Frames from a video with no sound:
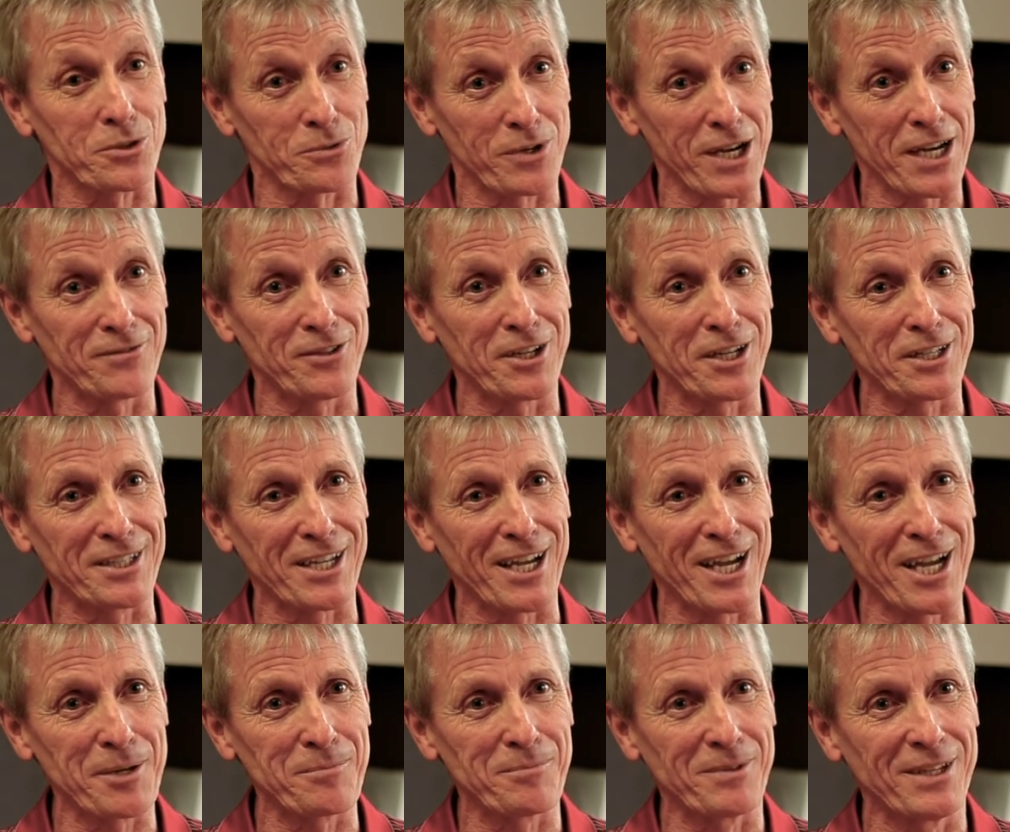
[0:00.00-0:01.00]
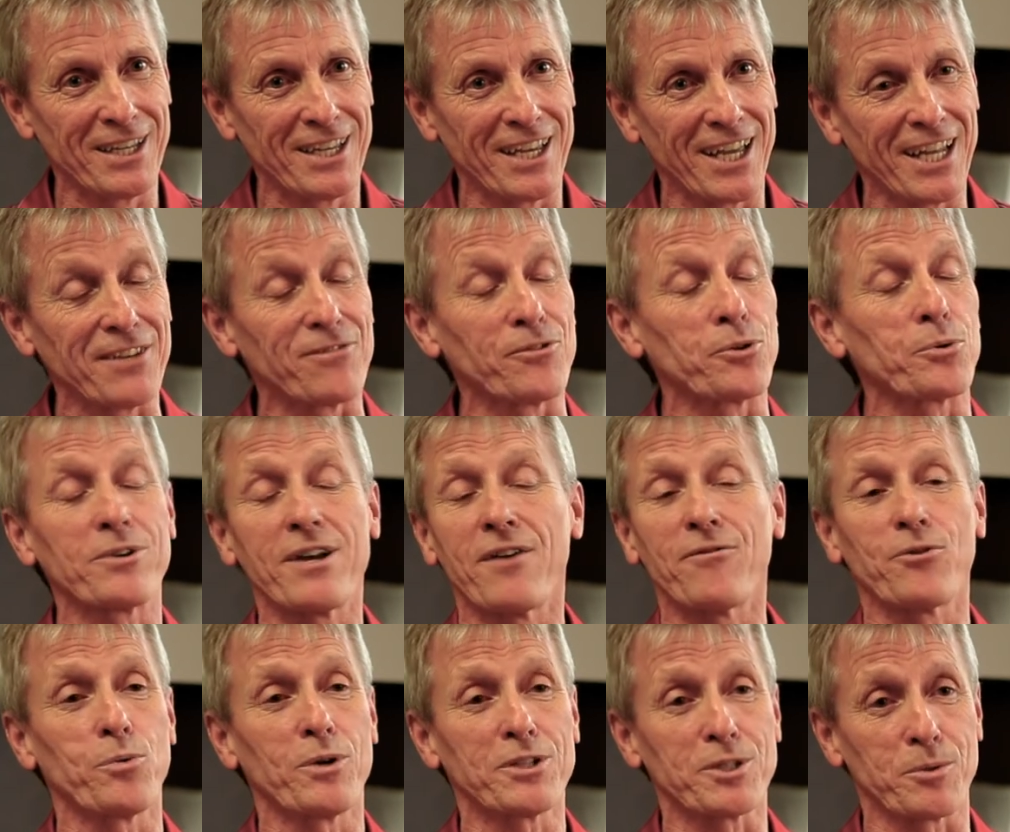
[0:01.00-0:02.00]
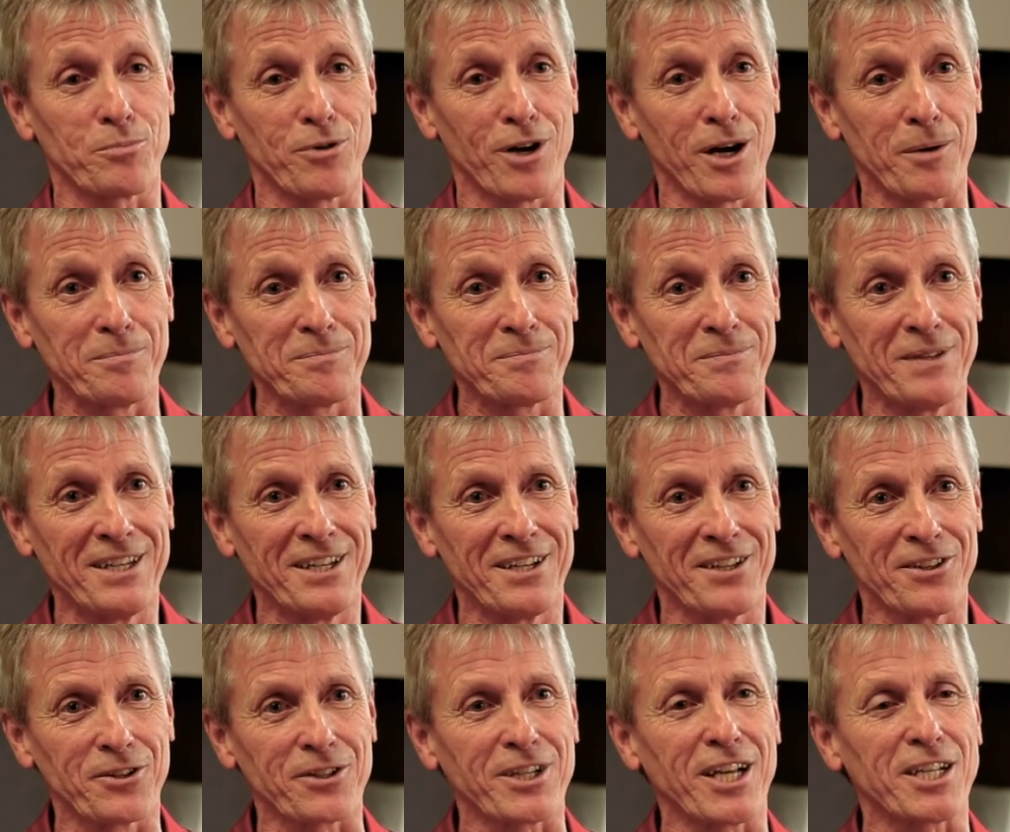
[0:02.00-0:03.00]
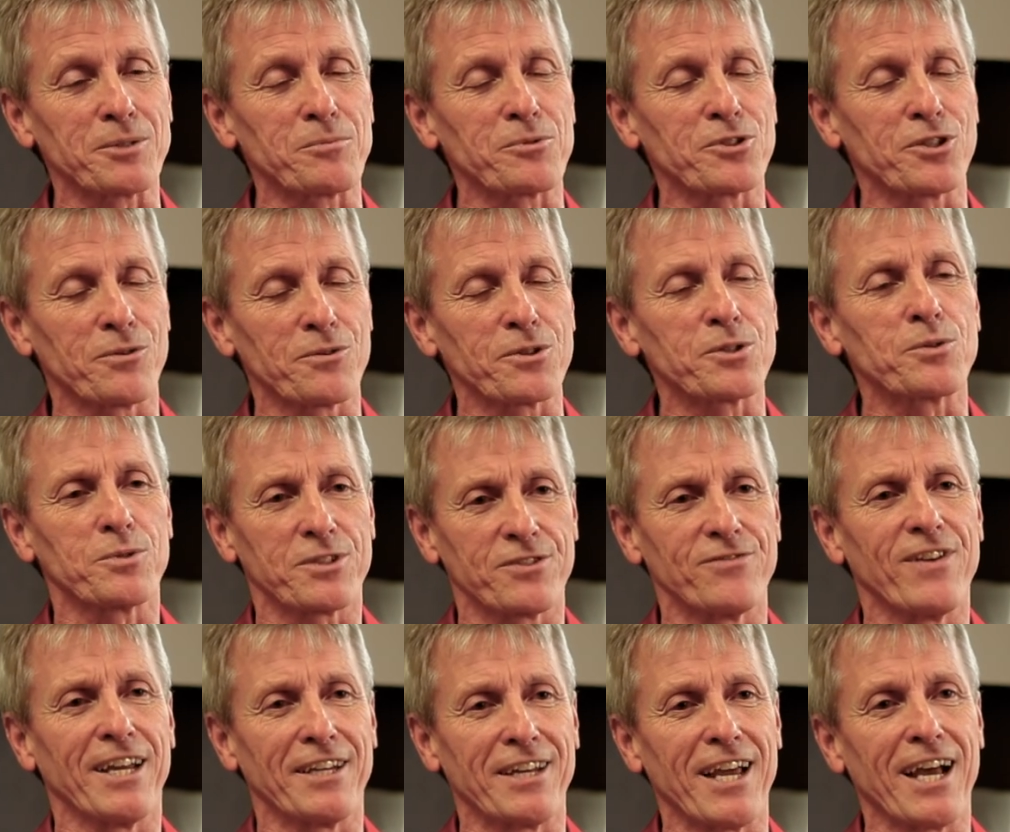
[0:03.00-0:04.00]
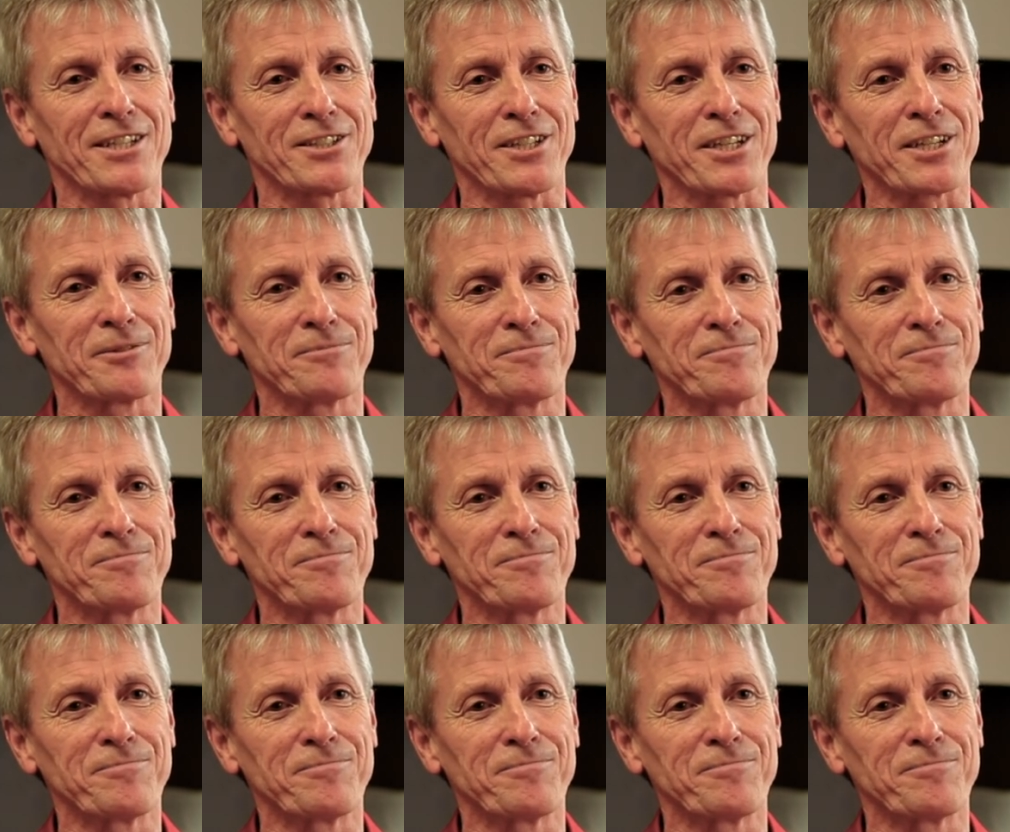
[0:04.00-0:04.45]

arrived on time, and if there ever was a problem, their customer service was fantastic.